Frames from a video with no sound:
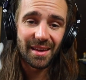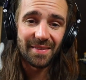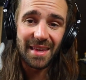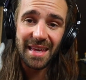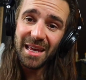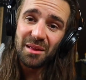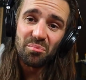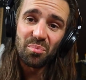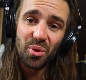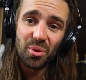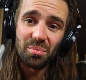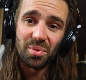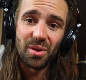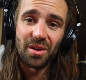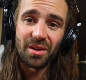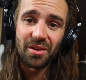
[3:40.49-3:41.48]
in the input
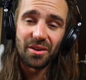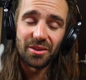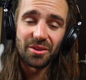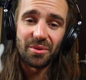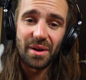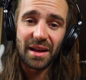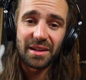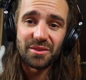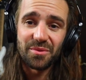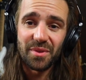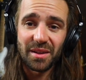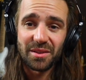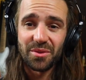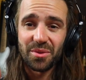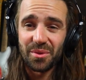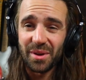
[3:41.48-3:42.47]
block on your
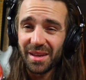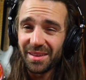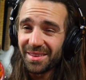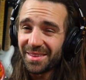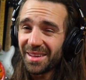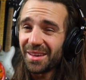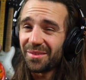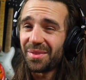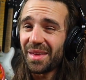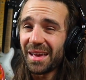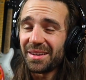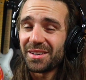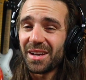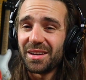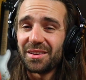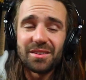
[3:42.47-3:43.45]
Axe-Fx 3 and see if that
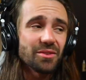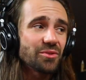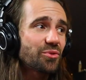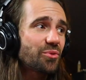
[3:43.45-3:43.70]
changes it.